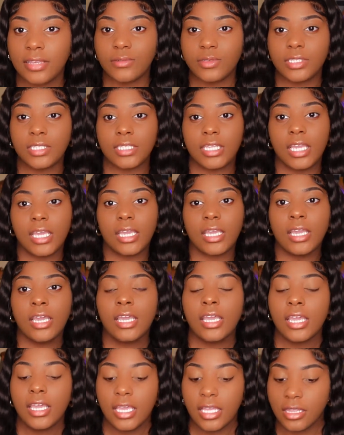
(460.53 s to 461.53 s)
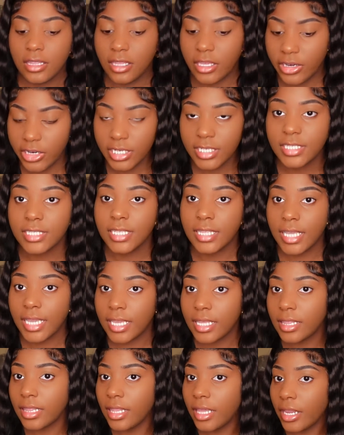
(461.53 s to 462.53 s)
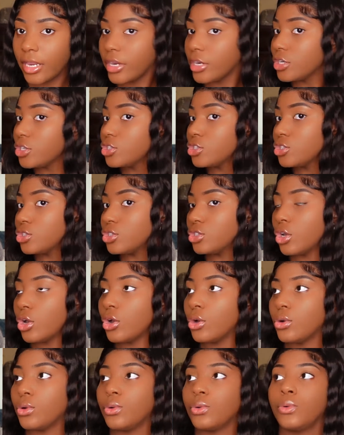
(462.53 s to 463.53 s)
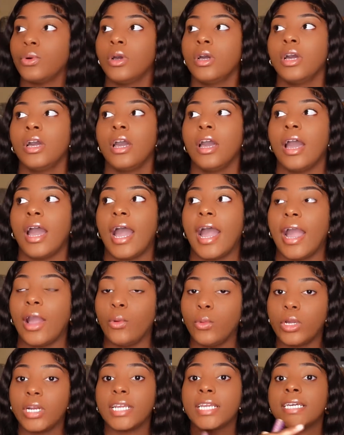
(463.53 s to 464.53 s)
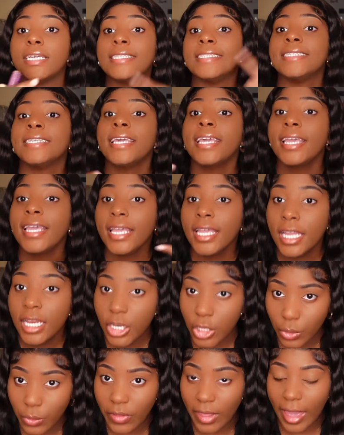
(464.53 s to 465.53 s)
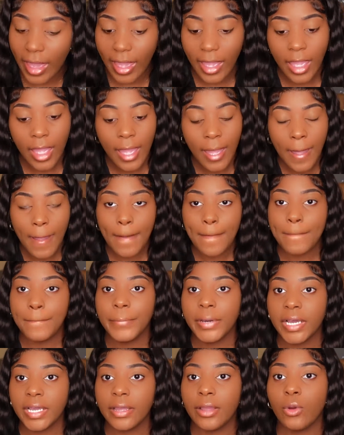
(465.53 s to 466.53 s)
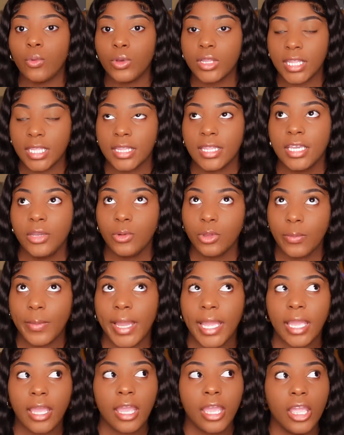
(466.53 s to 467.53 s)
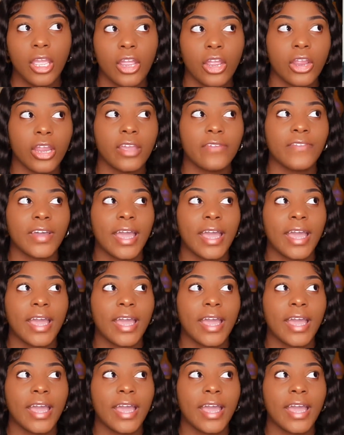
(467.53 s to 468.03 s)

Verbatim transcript: would say there is length there so I want to continue that but with the thing with my hair if